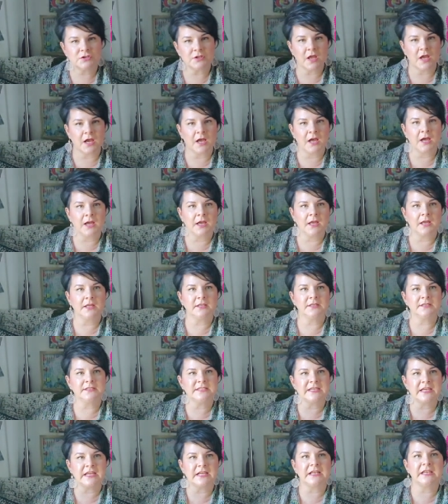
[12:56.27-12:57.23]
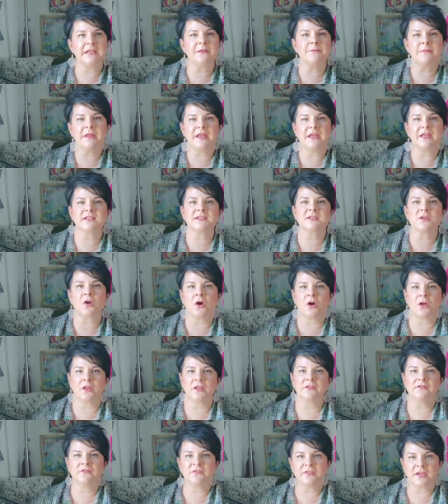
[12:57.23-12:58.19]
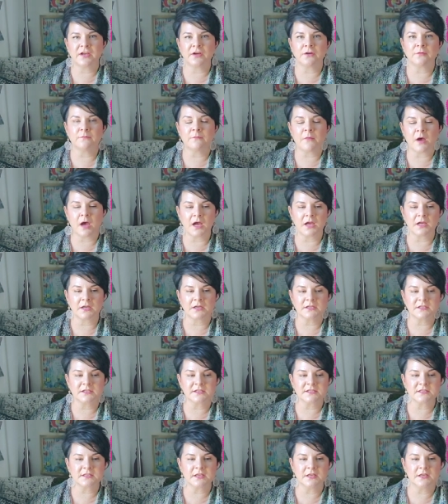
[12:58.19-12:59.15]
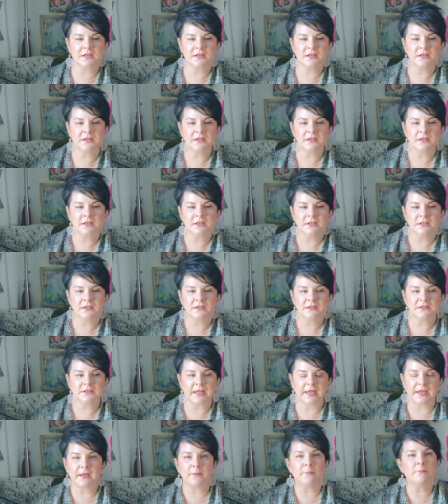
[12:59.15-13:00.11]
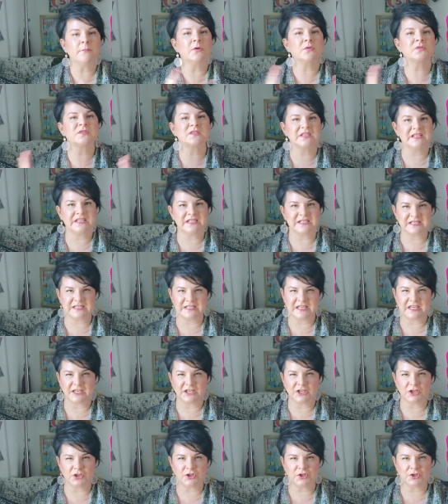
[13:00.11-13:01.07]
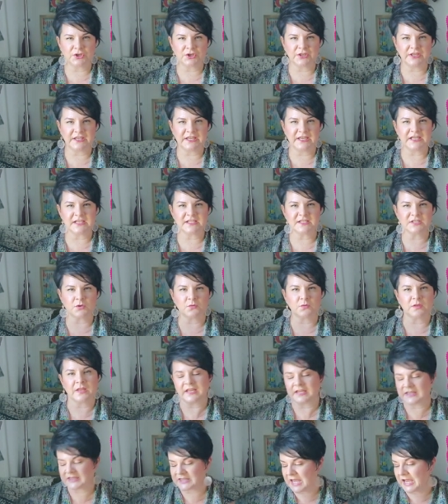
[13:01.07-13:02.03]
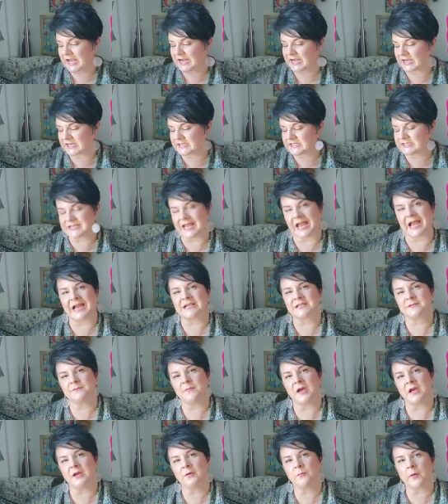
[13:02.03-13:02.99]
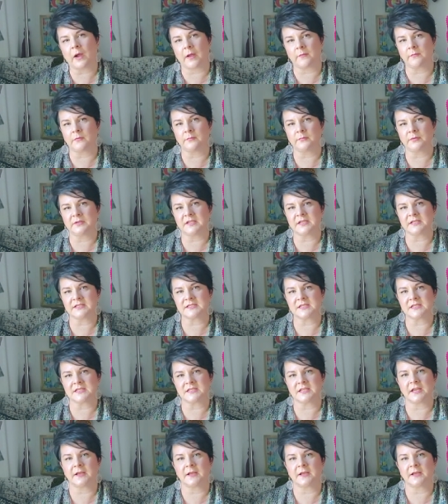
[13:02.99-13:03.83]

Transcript: Uh, Dani makes all of their mugs like mostly singularly, so like that exact mug probably isn't